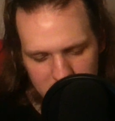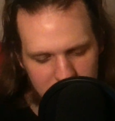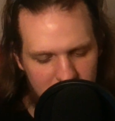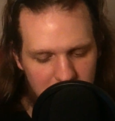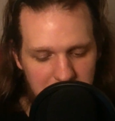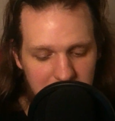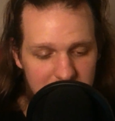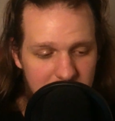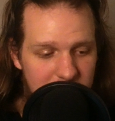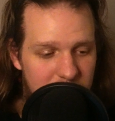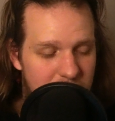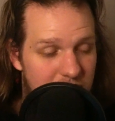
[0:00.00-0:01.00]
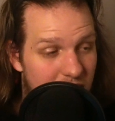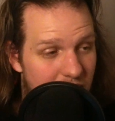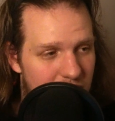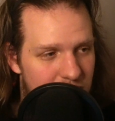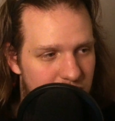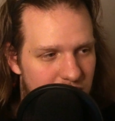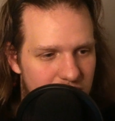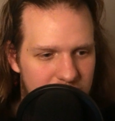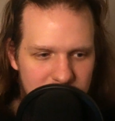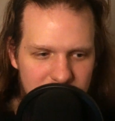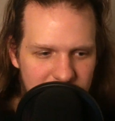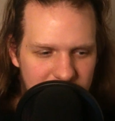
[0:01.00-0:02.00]
Talk about the outer
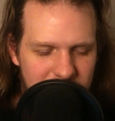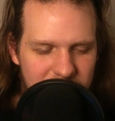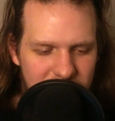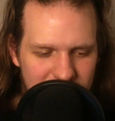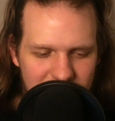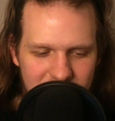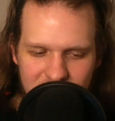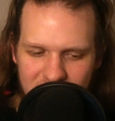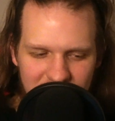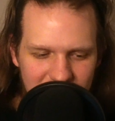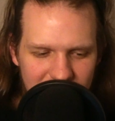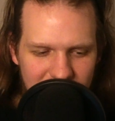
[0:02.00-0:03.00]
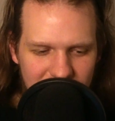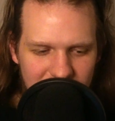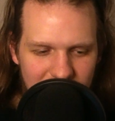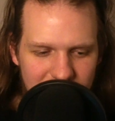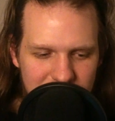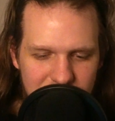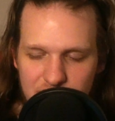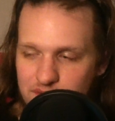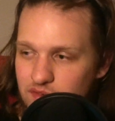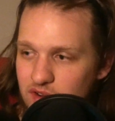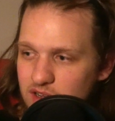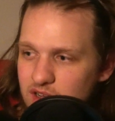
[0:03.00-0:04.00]
crust. You nasty
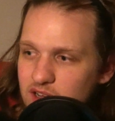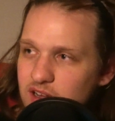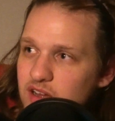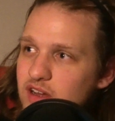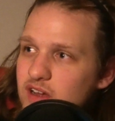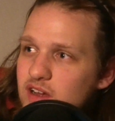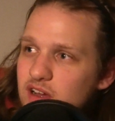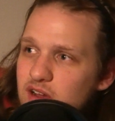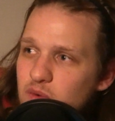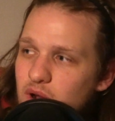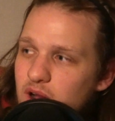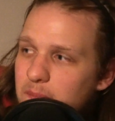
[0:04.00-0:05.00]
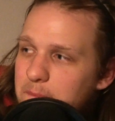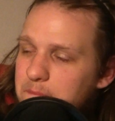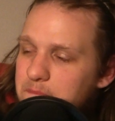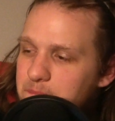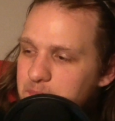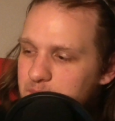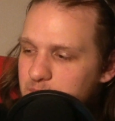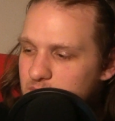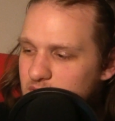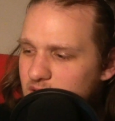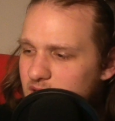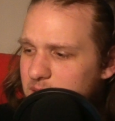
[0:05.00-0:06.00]
fuck. Wow.
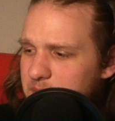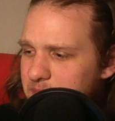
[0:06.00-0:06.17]
Yeah.